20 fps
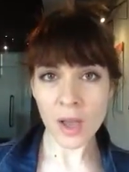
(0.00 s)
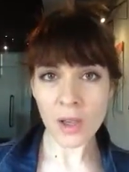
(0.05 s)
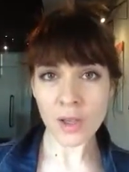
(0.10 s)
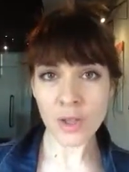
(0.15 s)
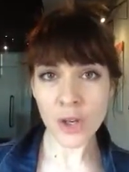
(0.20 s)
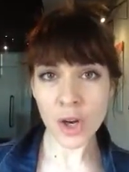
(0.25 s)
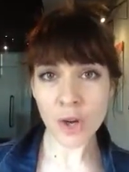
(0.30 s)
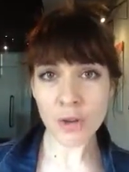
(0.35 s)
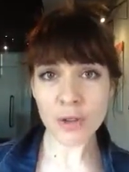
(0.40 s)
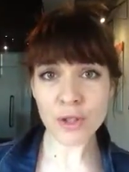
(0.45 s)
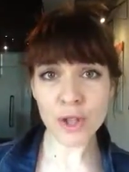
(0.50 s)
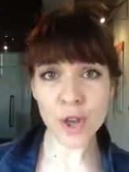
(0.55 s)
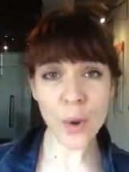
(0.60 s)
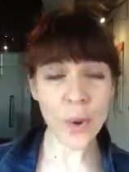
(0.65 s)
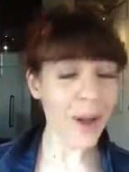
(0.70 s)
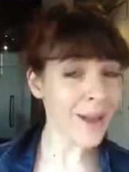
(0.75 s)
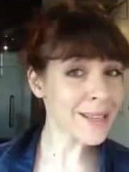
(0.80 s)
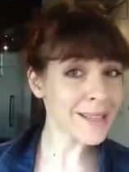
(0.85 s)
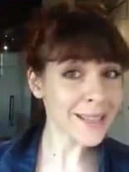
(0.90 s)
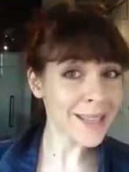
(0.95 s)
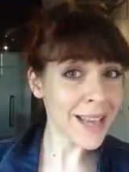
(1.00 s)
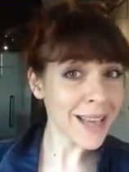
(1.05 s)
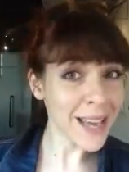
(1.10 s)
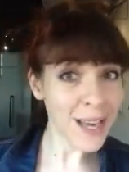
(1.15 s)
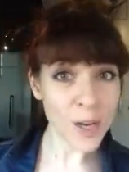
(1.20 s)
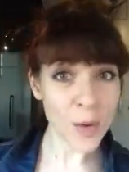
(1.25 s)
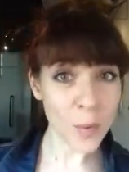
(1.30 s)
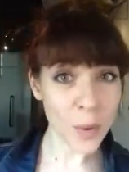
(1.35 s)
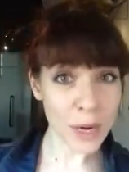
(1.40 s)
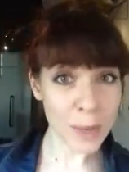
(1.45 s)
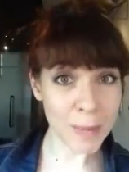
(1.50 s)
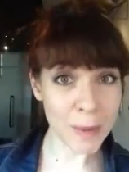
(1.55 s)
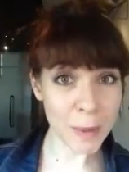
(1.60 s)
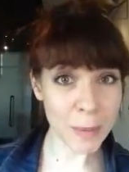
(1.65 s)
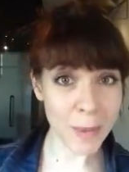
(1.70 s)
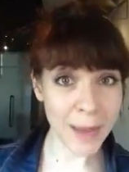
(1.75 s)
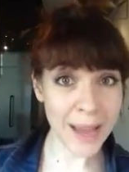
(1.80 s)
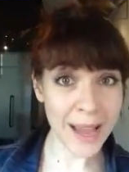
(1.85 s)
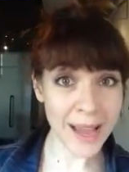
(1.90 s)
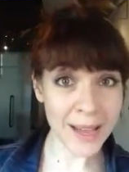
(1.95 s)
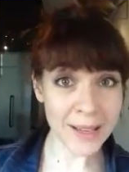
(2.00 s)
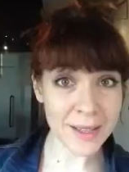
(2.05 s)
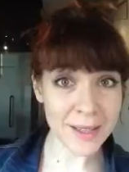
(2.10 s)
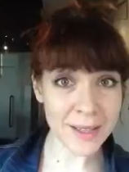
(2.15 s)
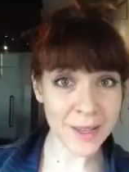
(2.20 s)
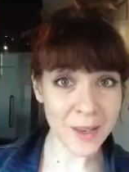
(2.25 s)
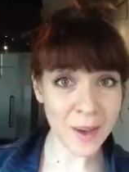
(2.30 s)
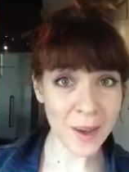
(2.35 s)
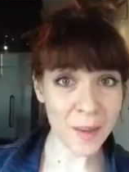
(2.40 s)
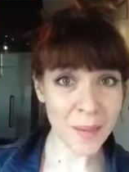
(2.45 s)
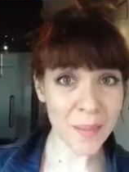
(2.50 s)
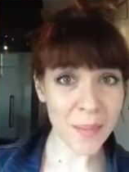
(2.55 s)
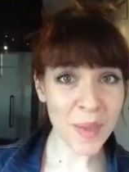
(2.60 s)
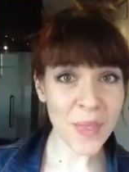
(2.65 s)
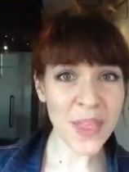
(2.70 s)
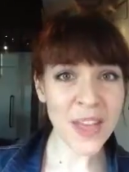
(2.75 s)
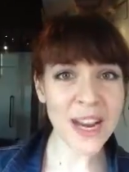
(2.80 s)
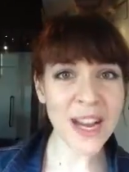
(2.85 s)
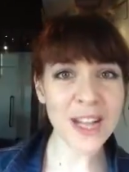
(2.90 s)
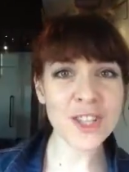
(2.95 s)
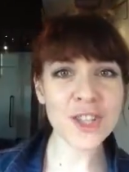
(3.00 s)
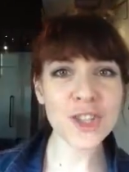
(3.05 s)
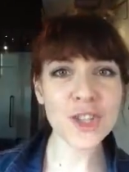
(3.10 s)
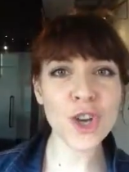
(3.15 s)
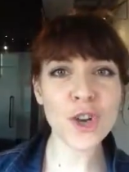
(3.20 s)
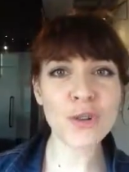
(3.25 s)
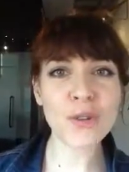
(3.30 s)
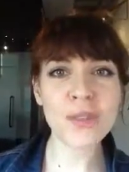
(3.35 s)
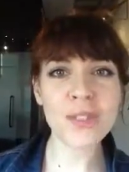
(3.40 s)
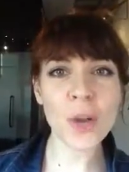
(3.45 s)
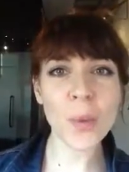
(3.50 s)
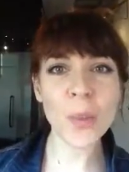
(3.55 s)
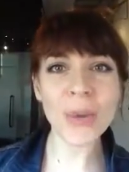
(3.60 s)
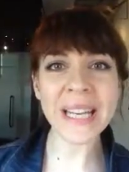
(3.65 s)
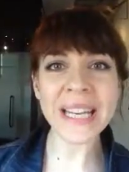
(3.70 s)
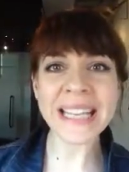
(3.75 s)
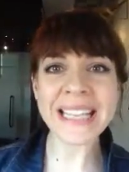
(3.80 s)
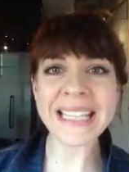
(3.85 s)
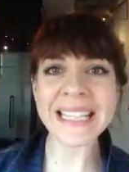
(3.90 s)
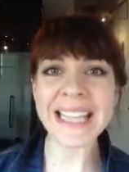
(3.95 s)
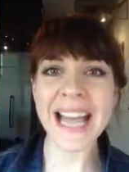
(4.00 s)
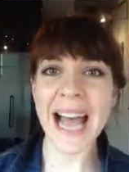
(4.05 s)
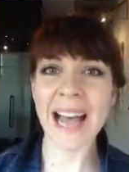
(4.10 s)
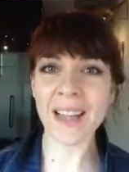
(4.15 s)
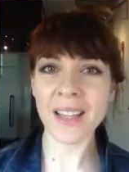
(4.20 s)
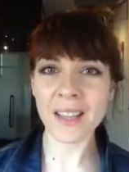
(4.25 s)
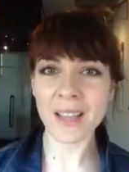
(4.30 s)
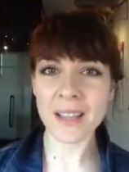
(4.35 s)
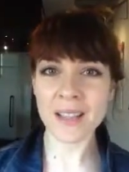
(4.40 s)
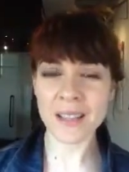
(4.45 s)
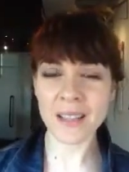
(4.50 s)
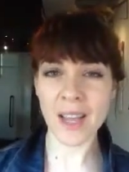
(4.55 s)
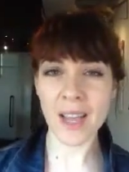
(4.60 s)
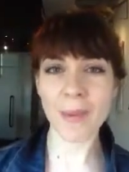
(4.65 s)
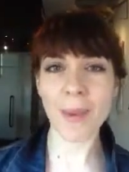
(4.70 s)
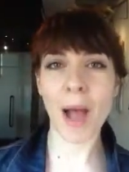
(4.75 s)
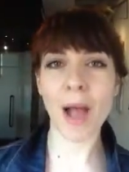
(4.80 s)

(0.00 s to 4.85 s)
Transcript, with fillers: You know, so I said I didn't want to be with my ex, but then I chose someone exactly the same.